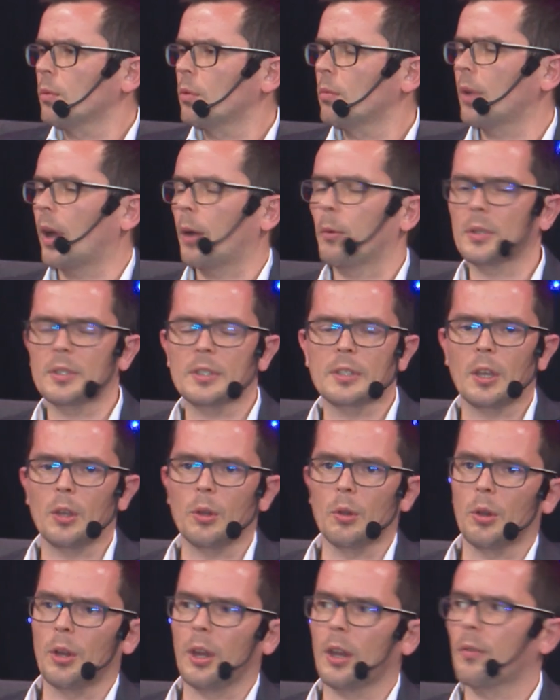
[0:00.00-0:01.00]
I would say,
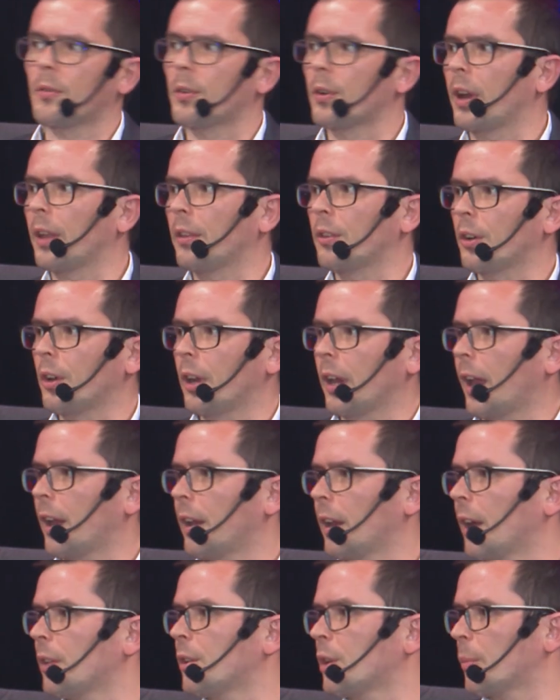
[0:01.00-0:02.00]
unique for entering
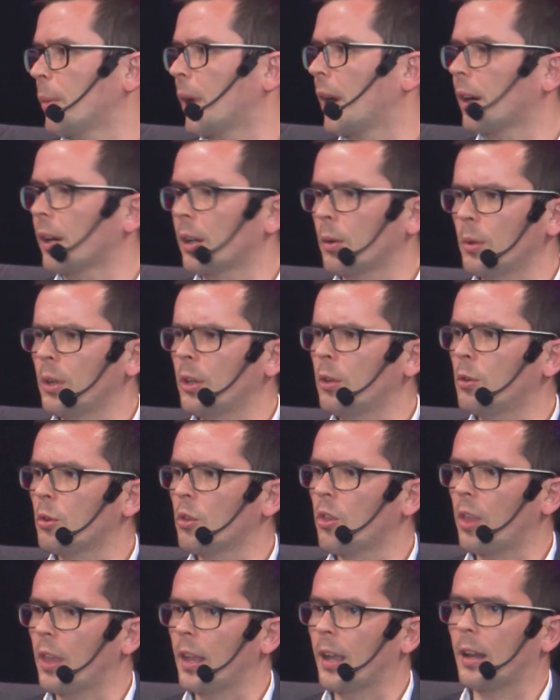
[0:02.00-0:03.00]
any other market. We need to
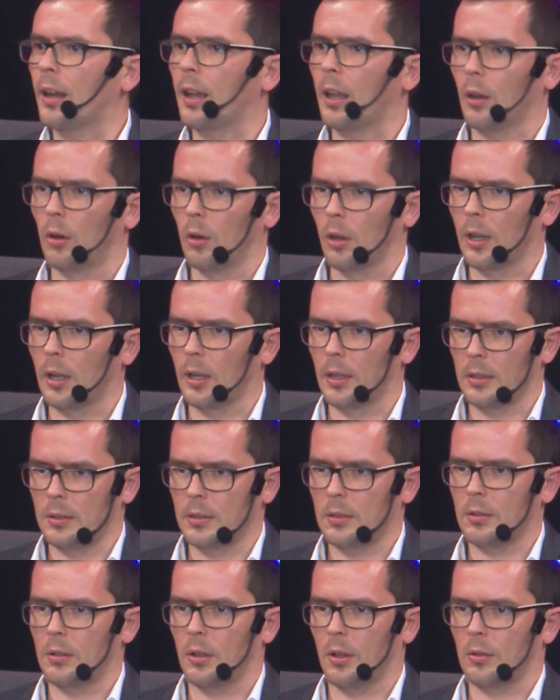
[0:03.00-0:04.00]
think like
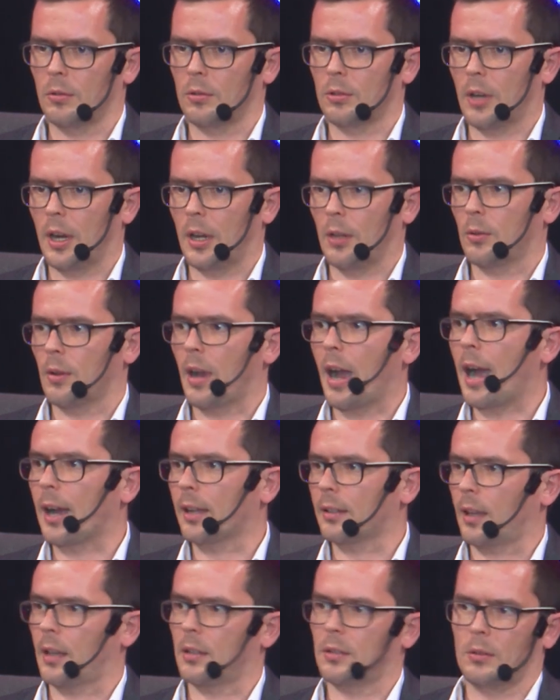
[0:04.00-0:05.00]
locals. Don't try to
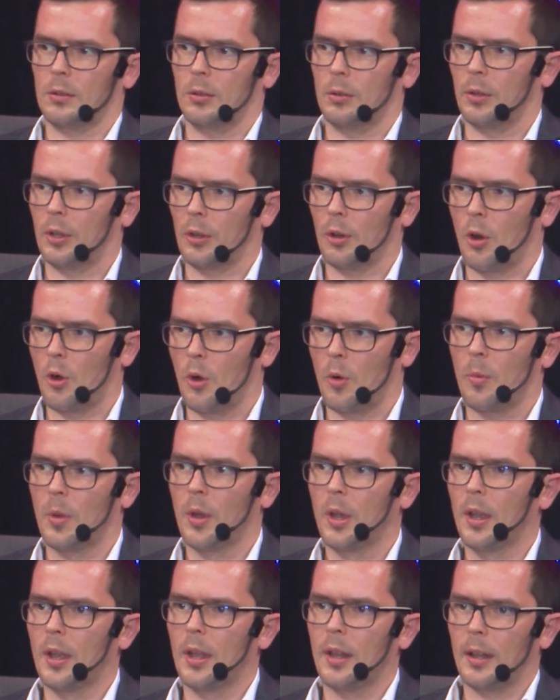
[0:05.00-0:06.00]
act as you do at home.
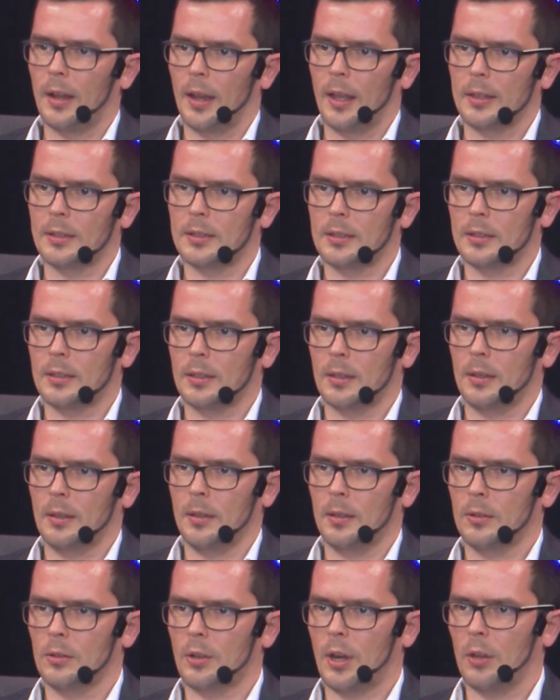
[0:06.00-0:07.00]
Let's
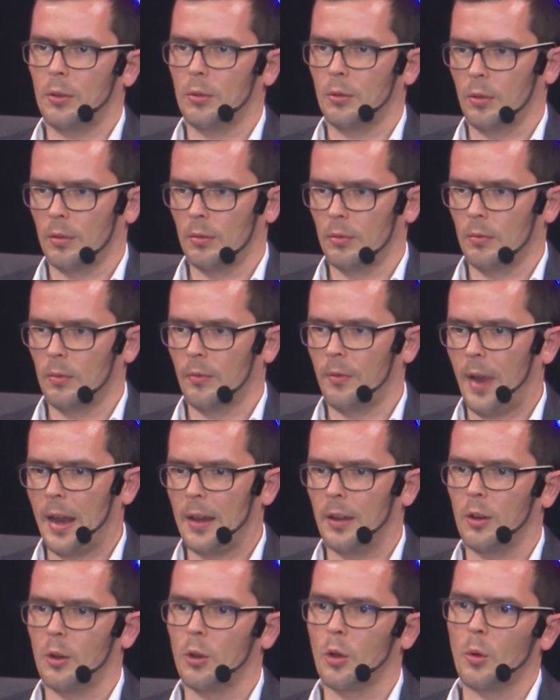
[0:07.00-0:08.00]
try to
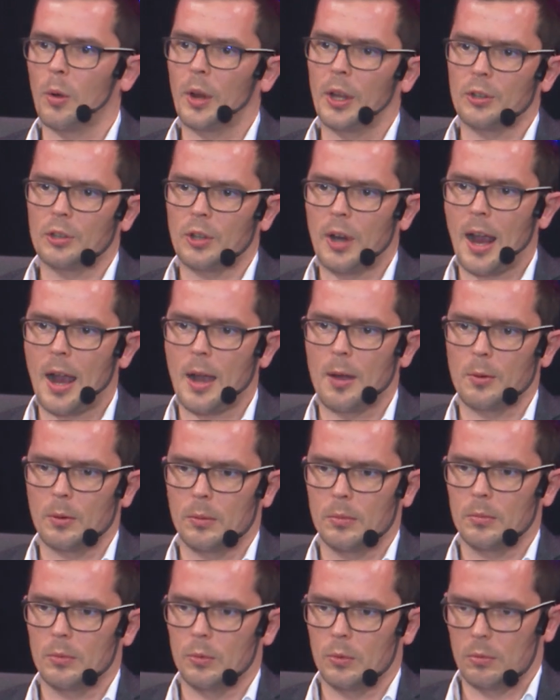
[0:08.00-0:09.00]
find the knowledge
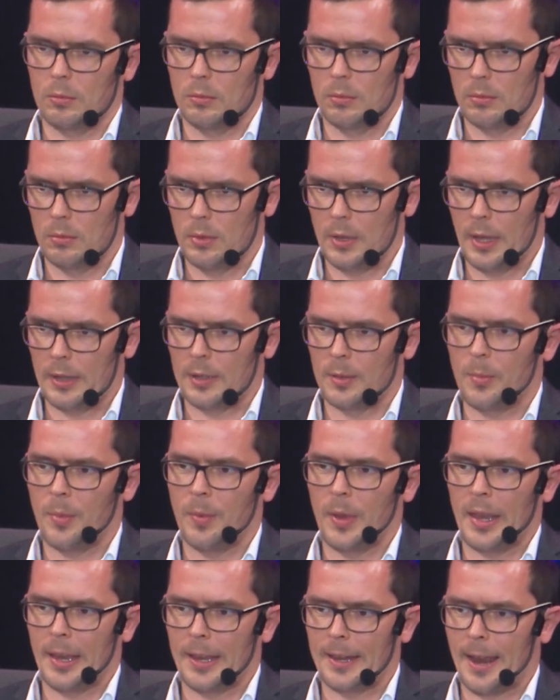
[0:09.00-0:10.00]
how it's
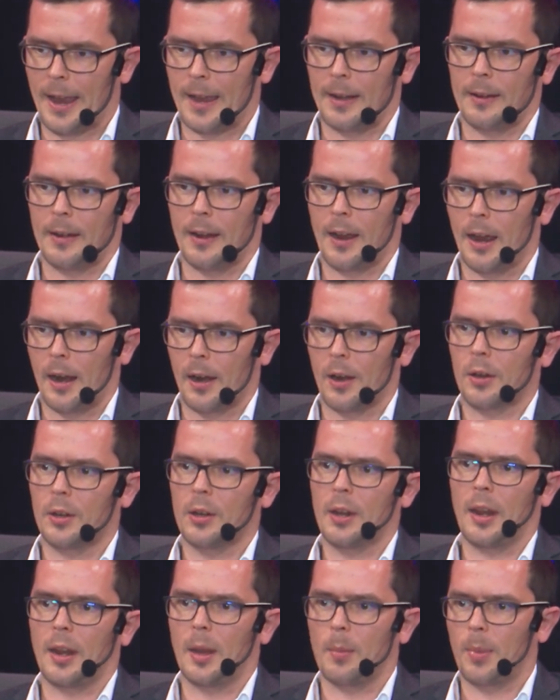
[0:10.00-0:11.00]
being done in
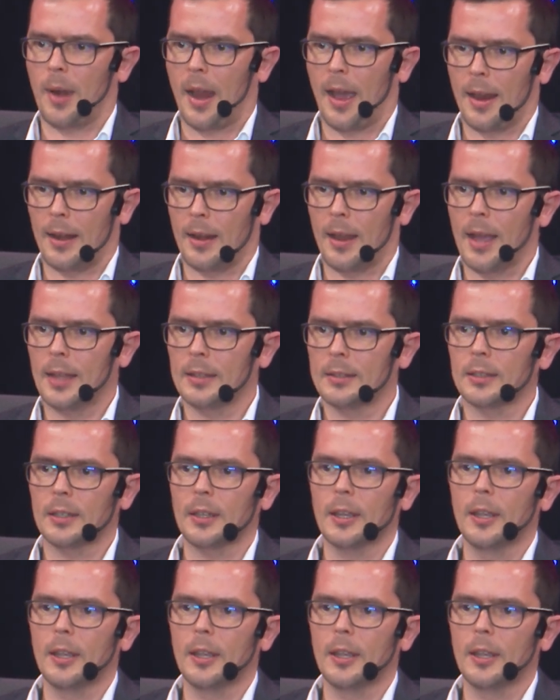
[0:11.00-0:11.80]
Hungary and apply that,